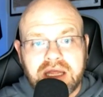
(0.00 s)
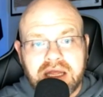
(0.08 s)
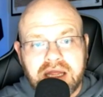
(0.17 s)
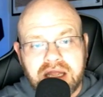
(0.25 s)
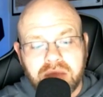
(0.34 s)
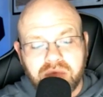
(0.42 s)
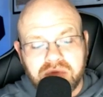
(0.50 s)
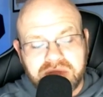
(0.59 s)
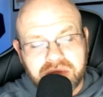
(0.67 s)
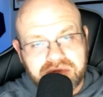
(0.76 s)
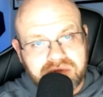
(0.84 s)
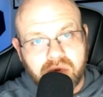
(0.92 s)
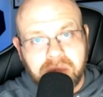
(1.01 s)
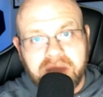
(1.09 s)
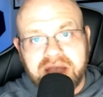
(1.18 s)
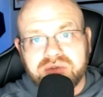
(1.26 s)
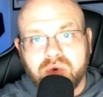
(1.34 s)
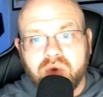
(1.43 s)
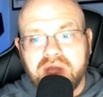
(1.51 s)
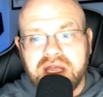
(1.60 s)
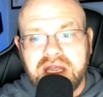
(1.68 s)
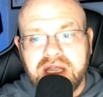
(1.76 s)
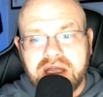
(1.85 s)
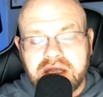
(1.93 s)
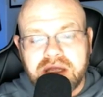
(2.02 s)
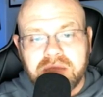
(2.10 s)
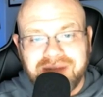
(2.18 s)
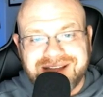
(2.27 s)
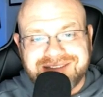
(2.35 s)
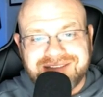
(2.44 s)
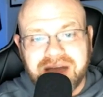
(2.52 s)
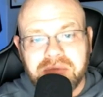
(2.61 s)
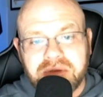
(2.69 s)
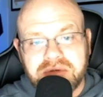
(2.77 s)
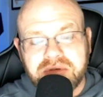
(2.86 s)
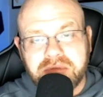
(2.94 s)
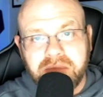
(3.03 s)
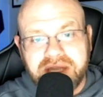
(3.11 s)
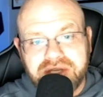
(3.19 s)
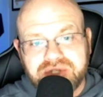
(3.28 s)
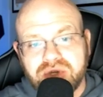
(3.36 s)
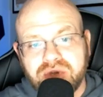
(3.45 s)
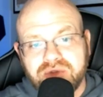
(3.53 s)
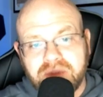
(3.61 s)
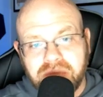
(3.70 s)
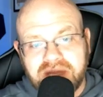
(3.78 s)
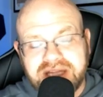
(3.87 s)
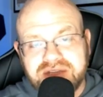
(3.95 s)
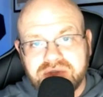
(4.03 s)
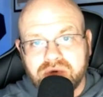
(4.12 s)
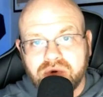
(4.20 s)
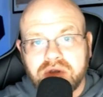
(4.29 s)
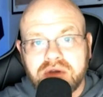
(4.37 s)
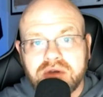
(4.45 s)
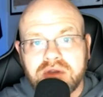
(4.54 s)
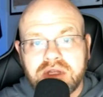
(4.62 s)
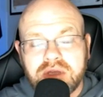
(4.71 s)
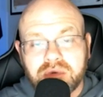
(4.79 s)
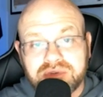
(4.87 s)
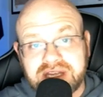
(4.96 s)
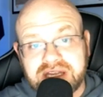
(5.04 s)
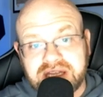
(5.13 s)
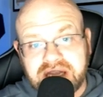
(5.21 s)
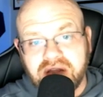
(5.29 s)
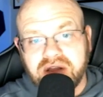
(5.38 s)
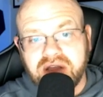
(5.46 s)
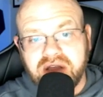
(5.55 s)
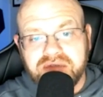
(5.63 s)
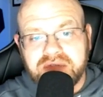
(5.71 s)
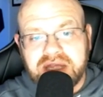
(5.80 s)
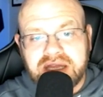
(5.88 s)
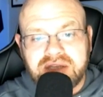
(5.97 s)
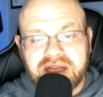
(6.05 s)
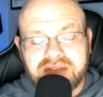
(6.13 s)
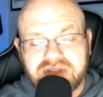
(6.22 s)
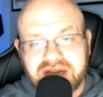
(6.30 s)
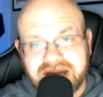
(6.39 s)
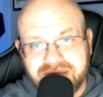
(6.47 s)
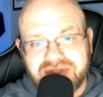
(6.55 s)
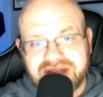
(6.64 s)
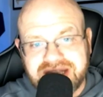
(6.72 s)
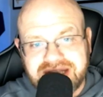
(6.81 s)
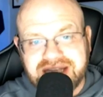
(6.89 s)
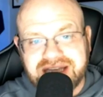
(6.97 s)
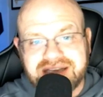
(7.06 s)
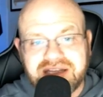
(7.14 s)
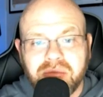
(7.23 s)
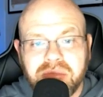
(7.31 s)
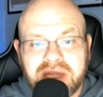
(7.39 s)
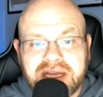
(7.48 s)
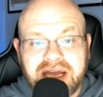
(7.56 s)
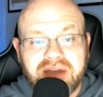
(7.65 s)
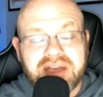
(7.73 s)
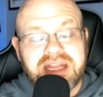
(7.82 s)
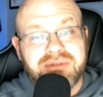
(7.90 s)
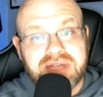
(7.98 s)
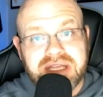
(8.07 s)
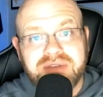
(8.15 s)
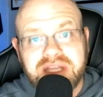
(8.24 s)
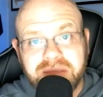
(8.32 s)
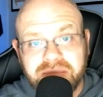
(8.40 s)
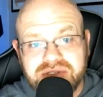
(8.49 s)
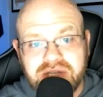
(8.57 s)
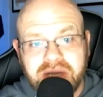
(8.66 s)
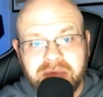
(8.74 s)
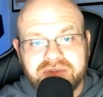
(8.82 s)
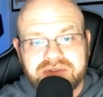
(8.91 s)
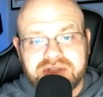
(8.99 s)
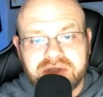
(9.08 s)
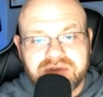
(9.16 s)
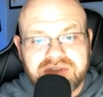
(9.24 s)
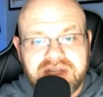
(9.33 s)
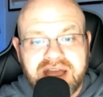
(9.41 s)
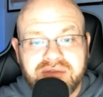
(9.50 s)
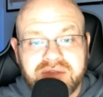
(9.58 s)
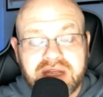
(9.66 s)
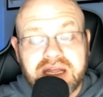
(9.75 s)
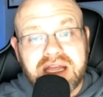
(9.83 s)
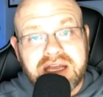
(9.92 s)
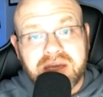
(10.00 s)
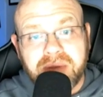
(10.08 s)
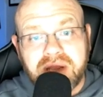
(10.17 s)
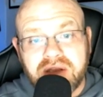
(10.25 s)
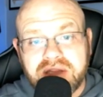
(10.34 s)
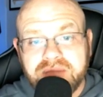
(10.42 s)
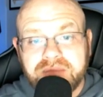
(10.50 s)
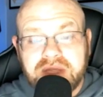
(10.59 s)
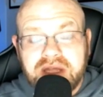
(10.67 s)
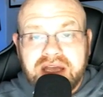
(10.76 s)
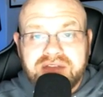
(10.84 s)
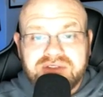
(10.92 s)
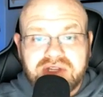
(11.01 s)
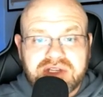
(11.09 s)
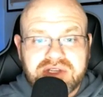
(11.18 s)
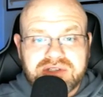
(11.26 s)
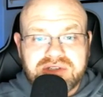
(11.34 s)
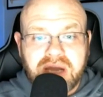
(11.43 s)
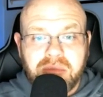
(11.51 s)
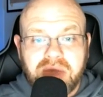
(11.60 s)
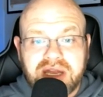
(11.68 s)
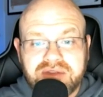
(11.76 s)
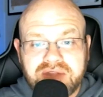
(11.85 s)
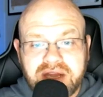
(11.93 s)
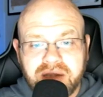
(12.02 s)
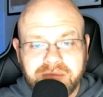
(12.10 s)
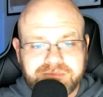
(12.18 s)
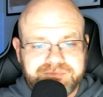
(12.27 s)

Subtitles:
And when Bill Stewart passed away, Mike Tomlin made sure that Blaine Stewart was taken care of and has done everything he can to help Blaine out, even giving him a job on the Steelers staff, and apparently has done a good job while he's there